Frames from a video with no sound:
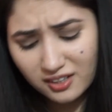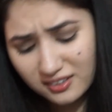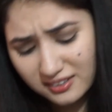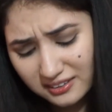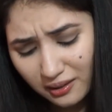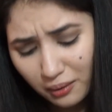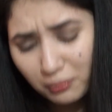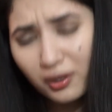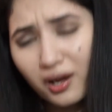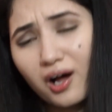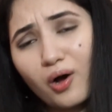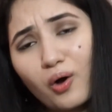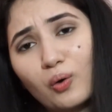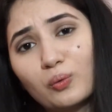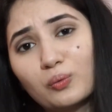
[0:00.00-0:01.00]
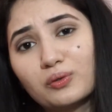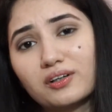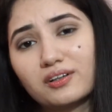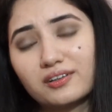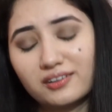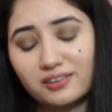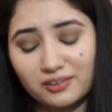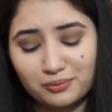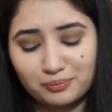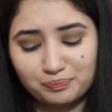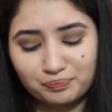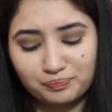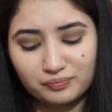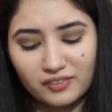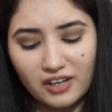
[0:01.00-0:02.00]
somehow
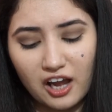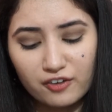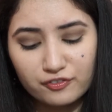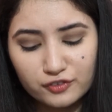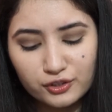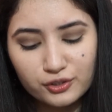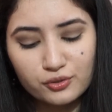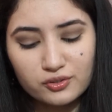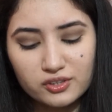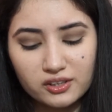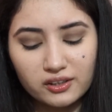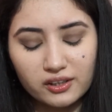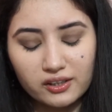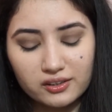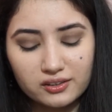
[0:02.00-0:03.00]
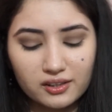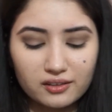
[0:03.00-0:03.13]
after using it